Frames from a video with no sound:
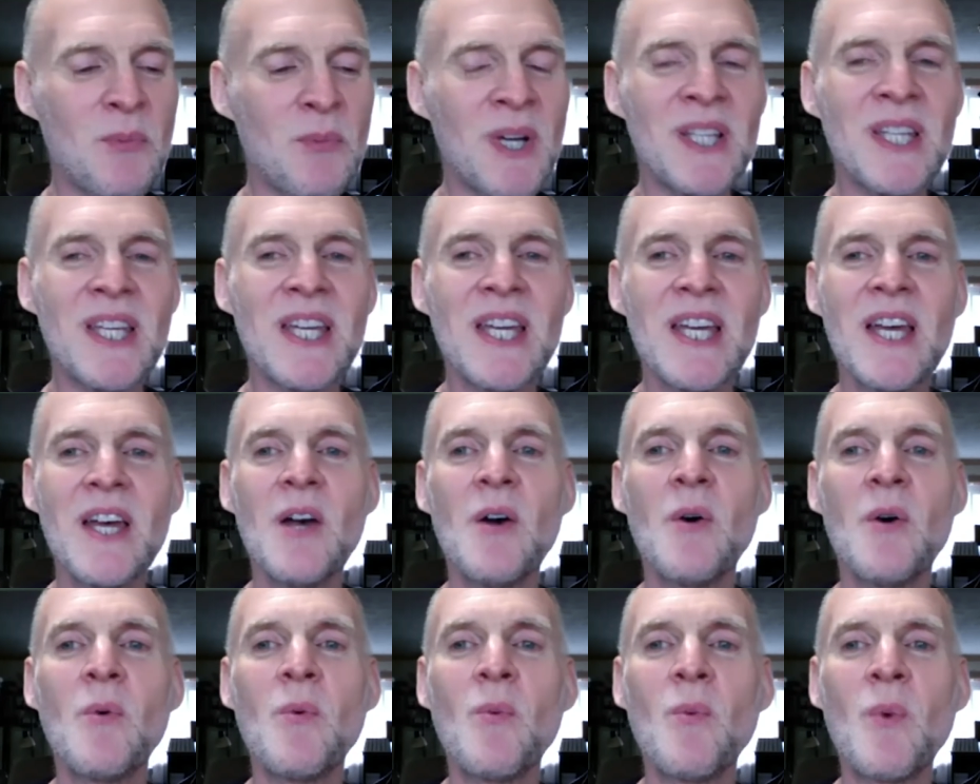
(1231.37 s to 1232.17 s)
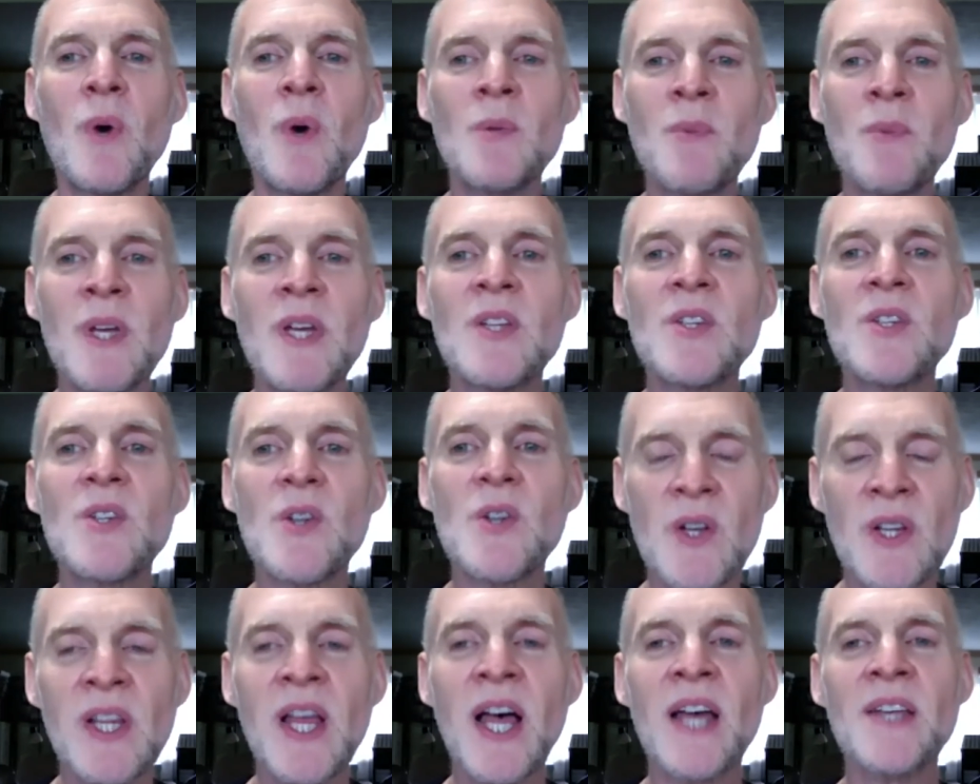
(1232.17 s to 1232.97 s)
But when we
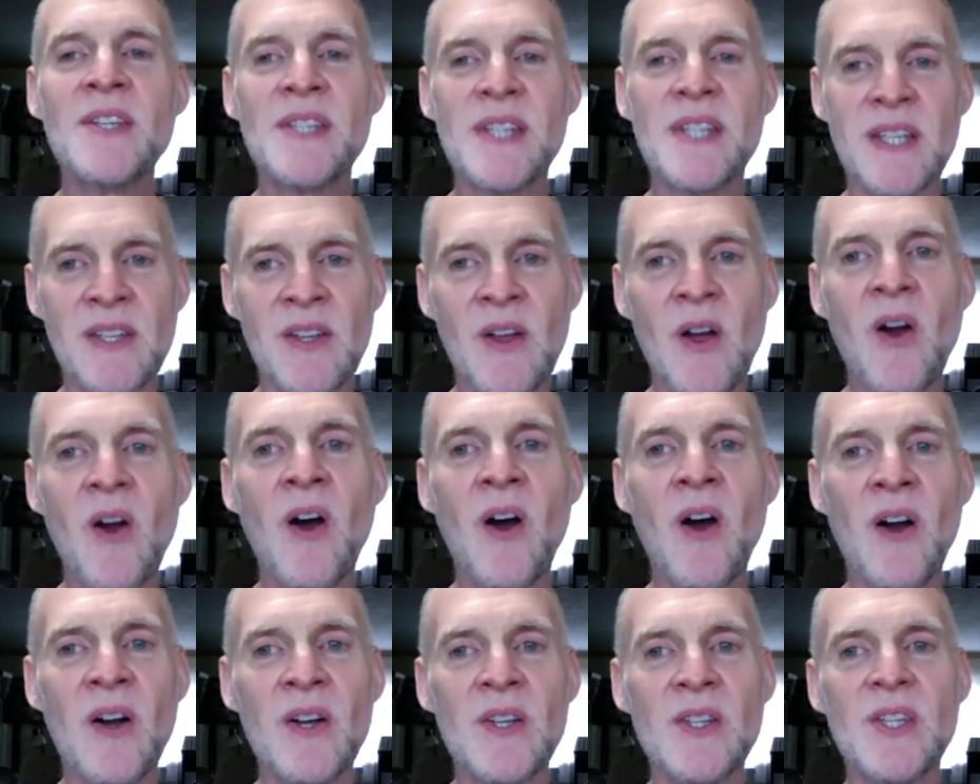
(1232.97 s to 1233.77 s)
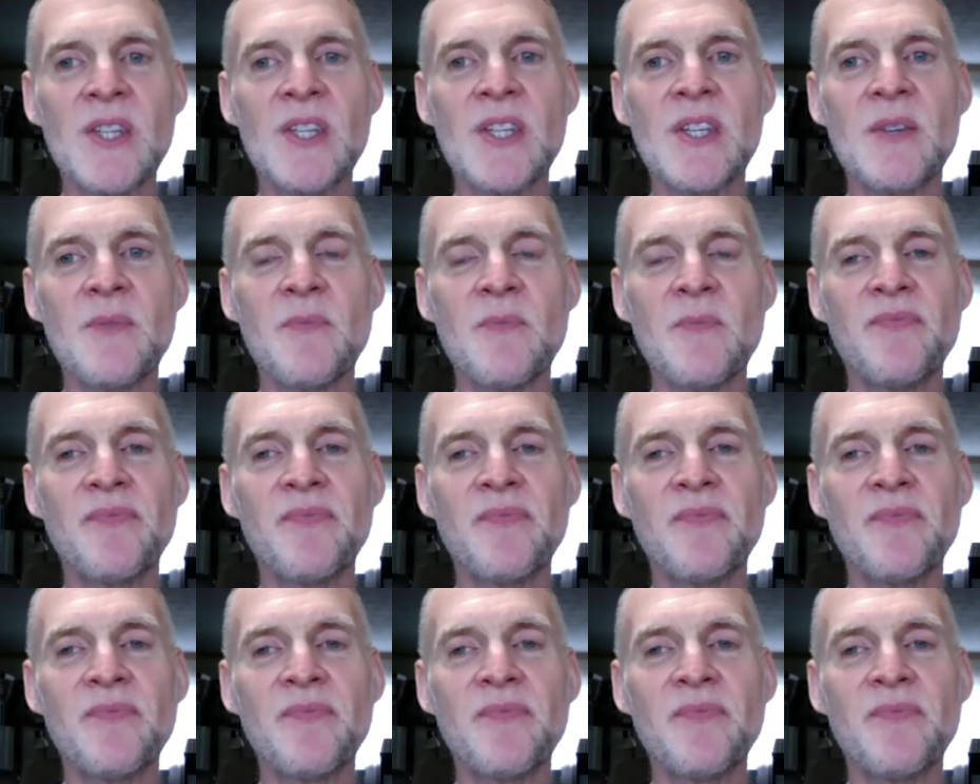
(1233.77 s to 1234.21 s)
internalize it in our hearts,